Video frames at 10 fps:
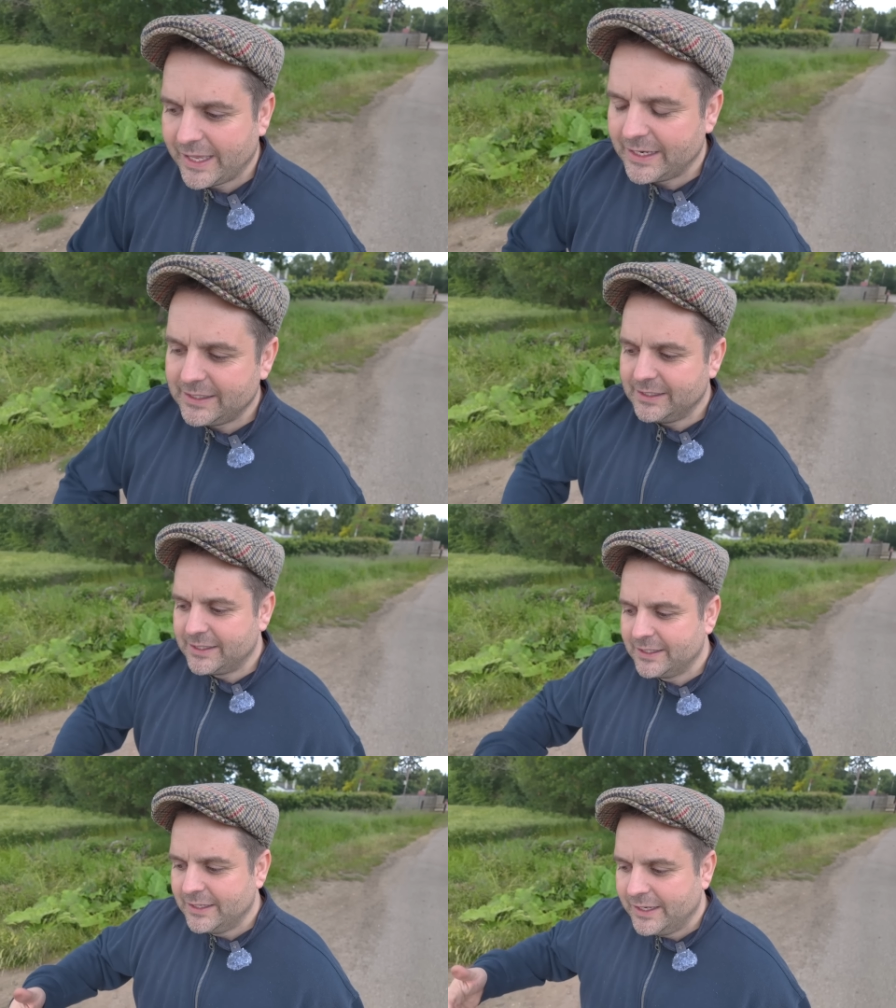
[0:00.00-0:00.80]

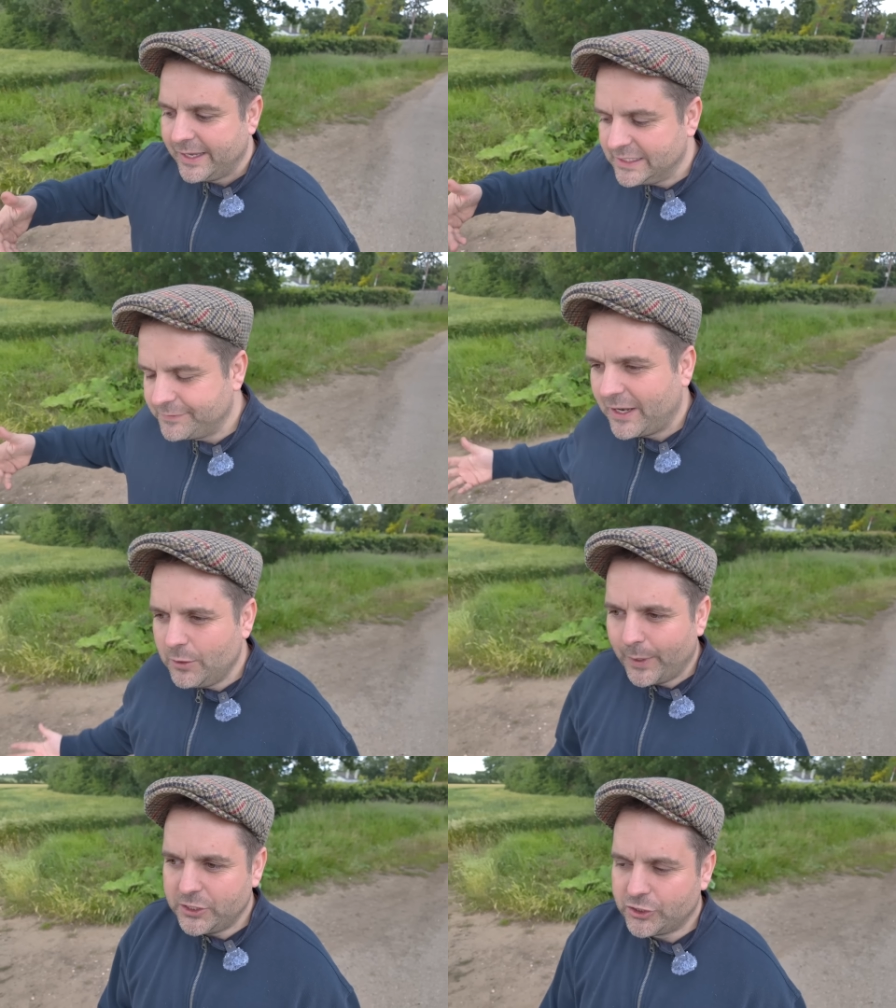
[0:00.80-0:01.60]
and his
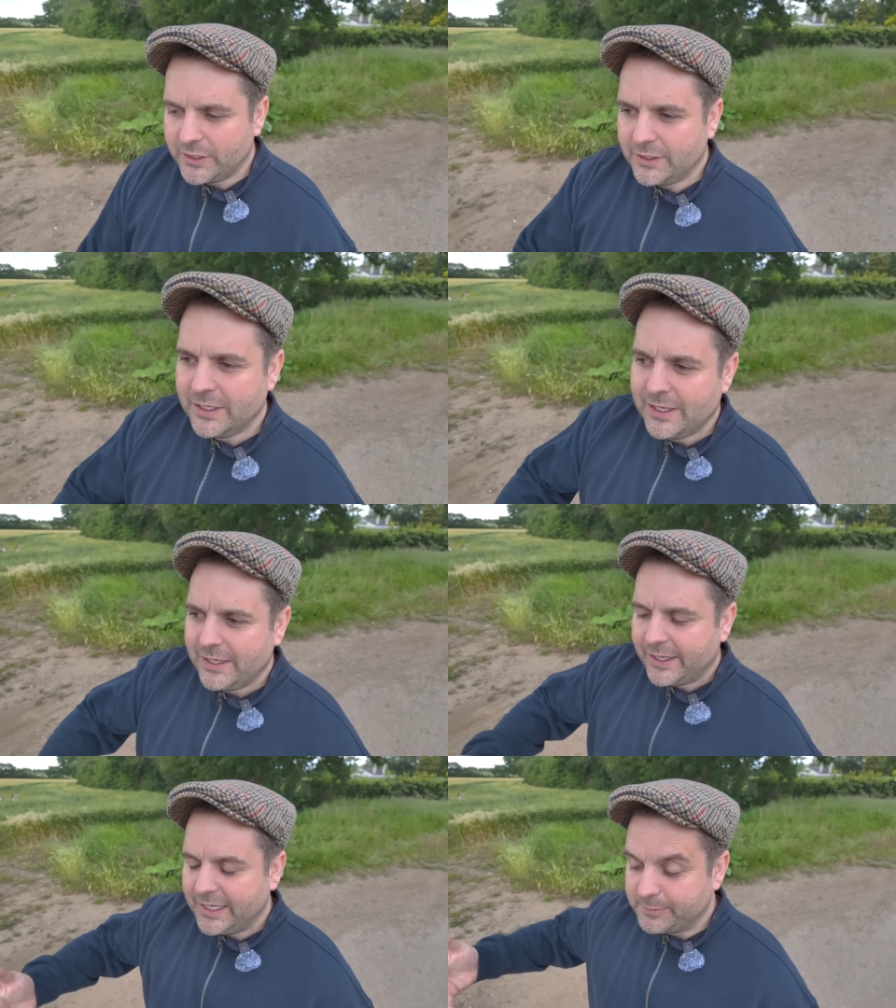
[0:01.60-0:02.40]
valuation
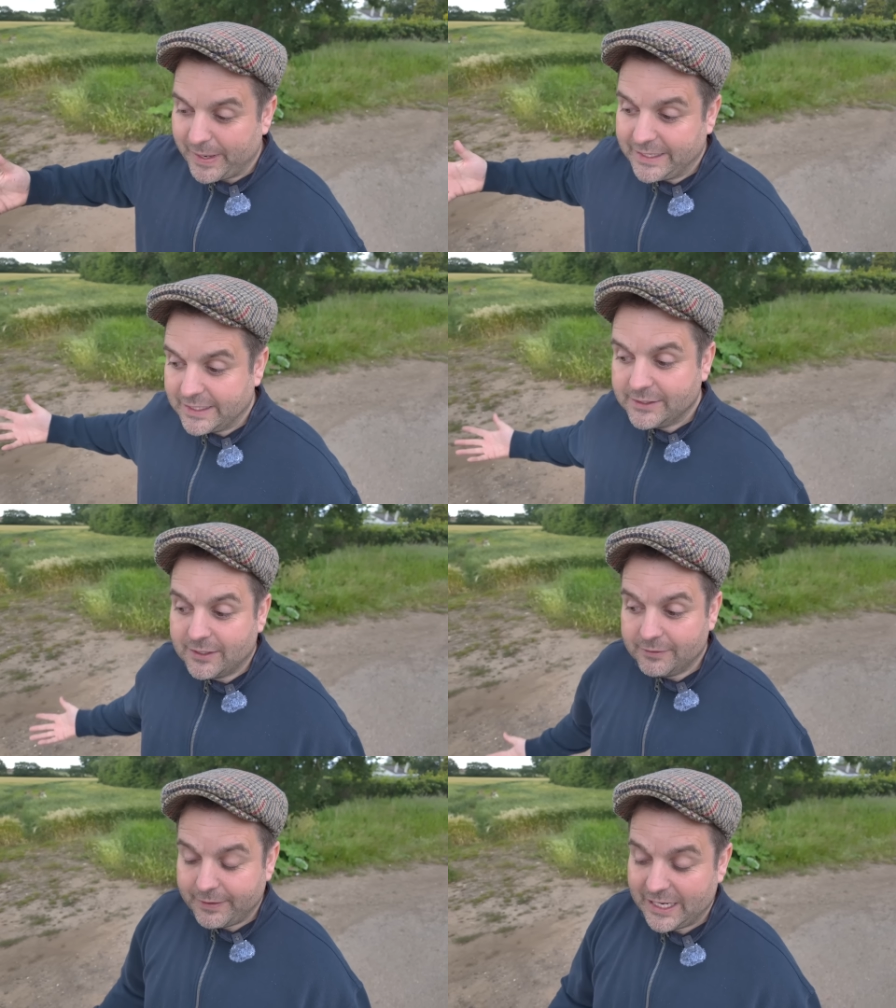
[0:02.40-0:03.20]
is baked
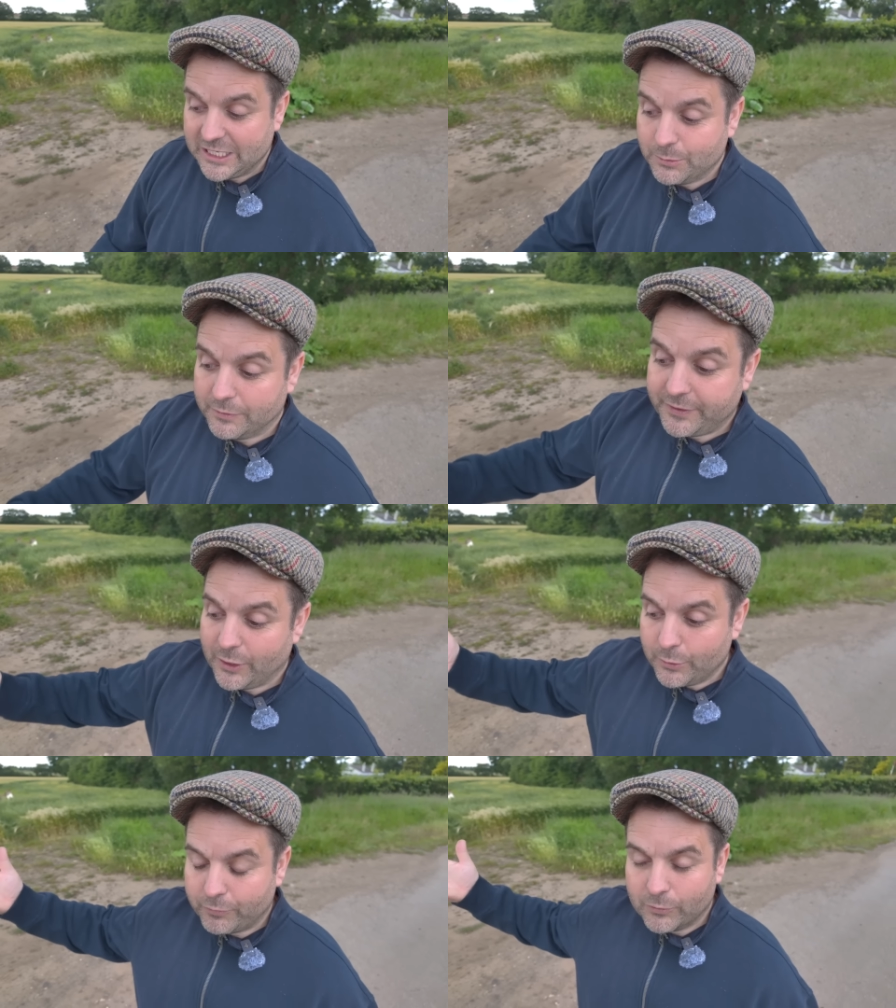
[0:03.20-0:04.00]
into the value of the
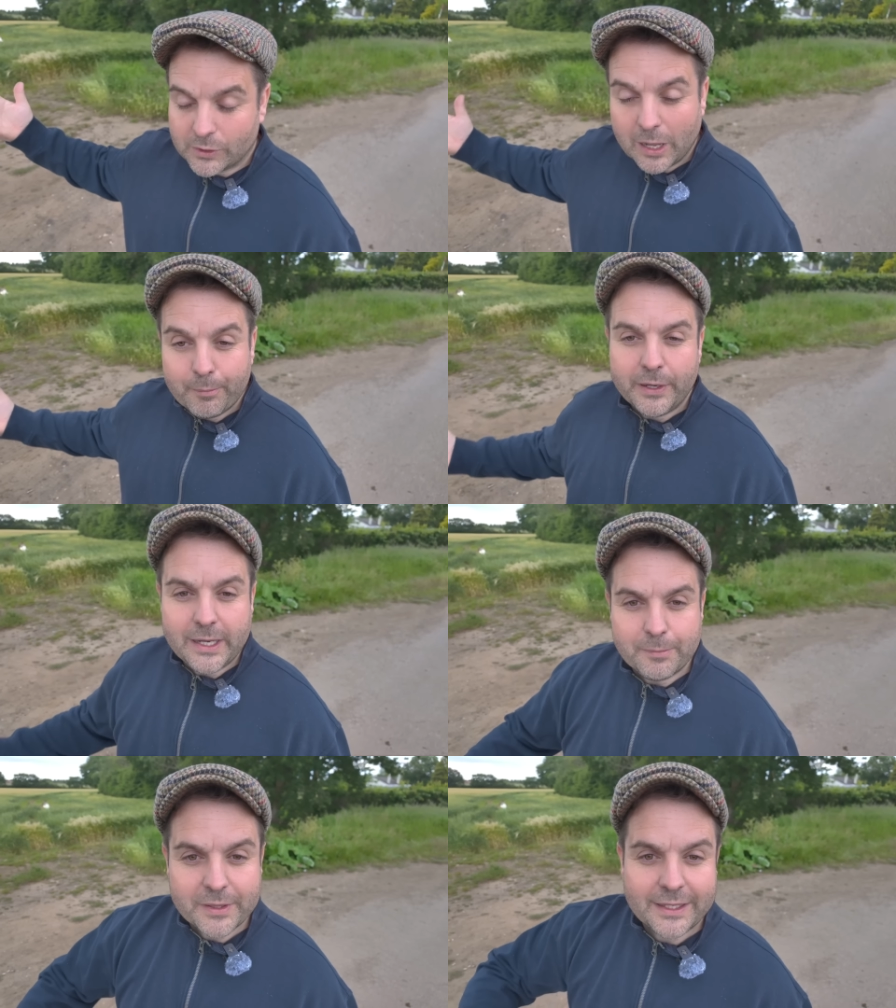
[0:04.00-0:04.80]
overall
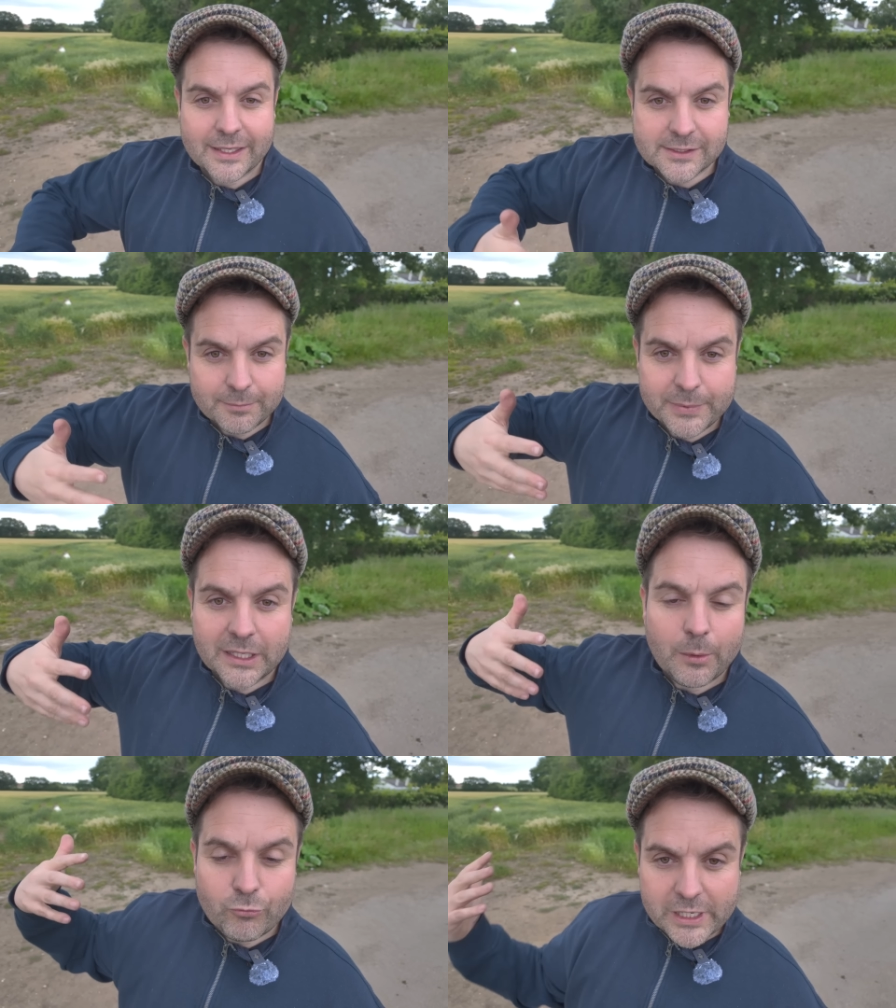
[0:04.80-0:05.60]
company, but that doesn't
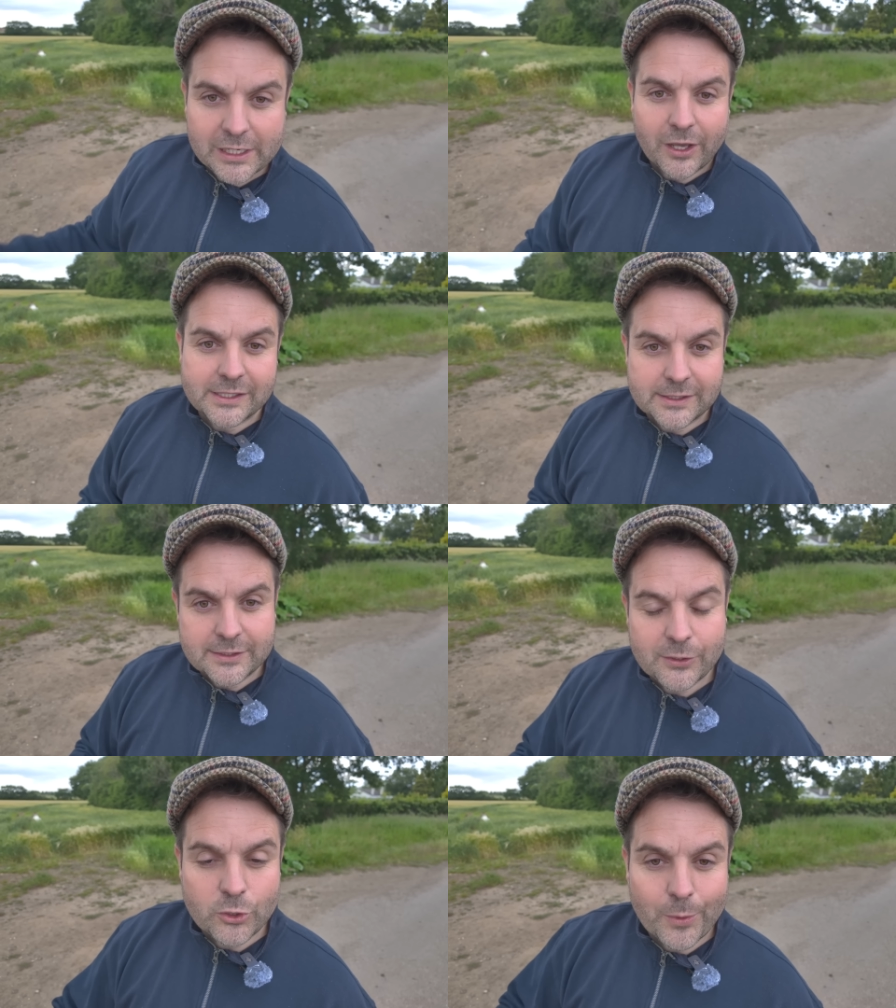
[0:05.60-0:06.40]
become realized
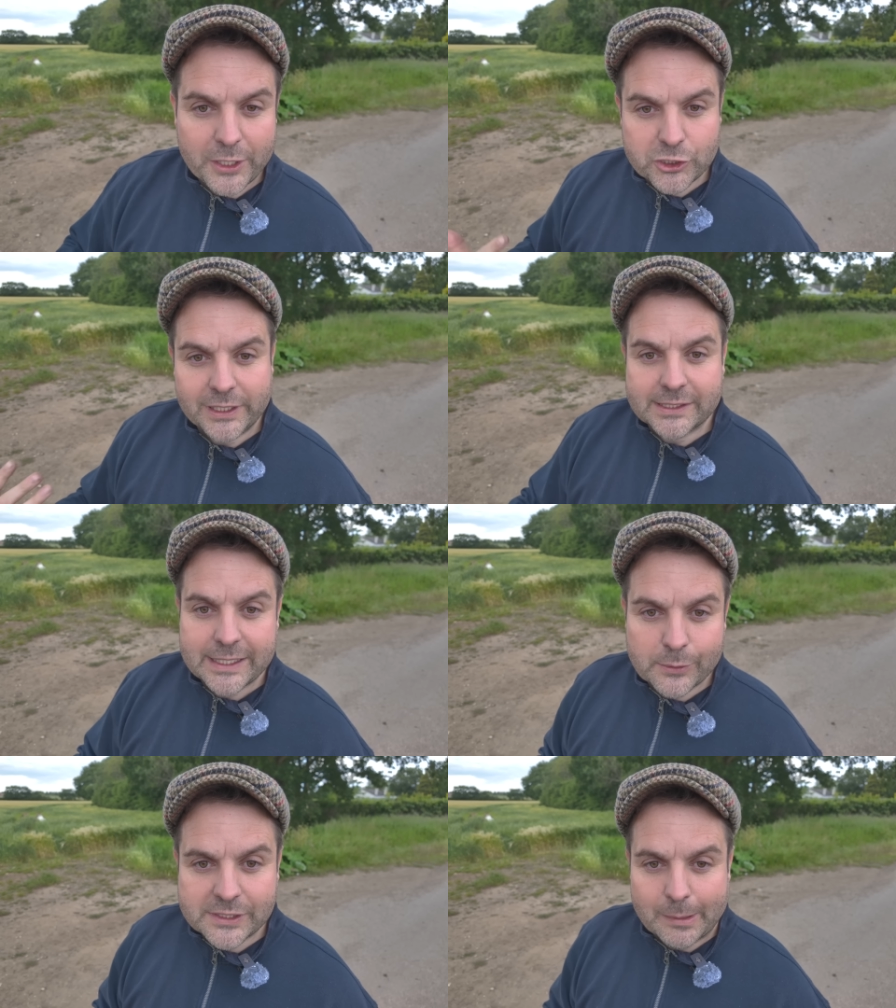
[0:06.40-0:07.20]
until you actually
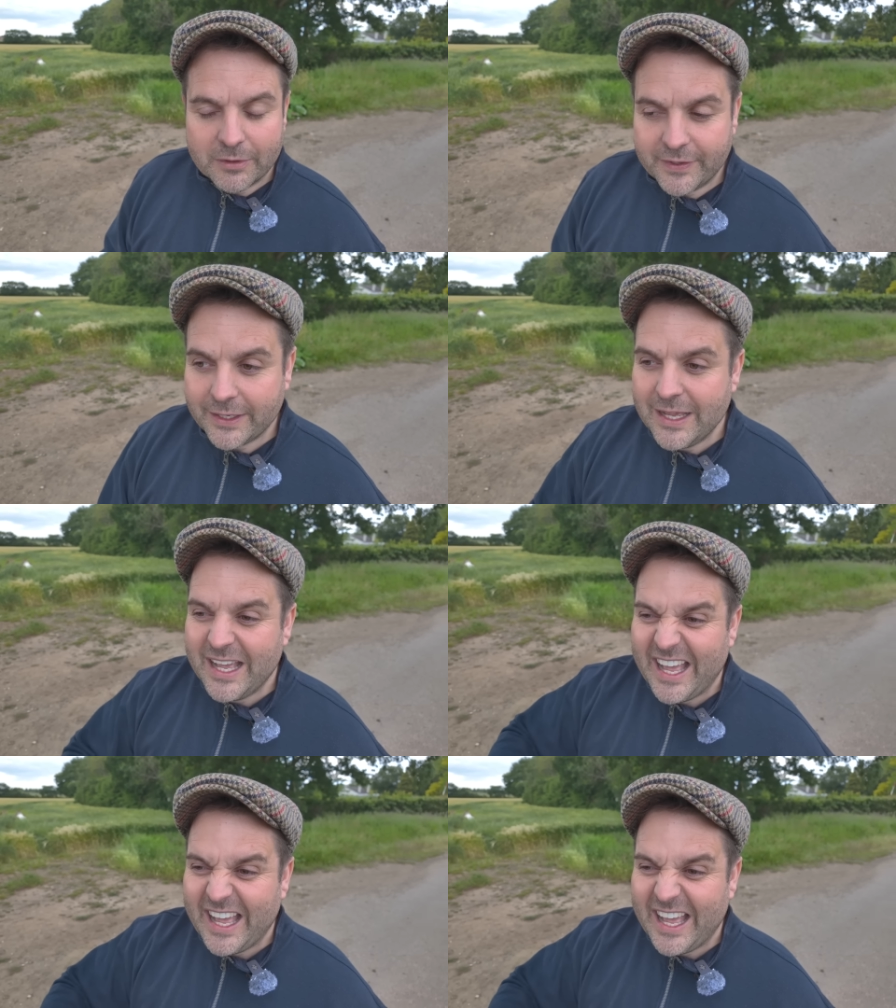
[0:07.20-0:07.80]
sell some of it.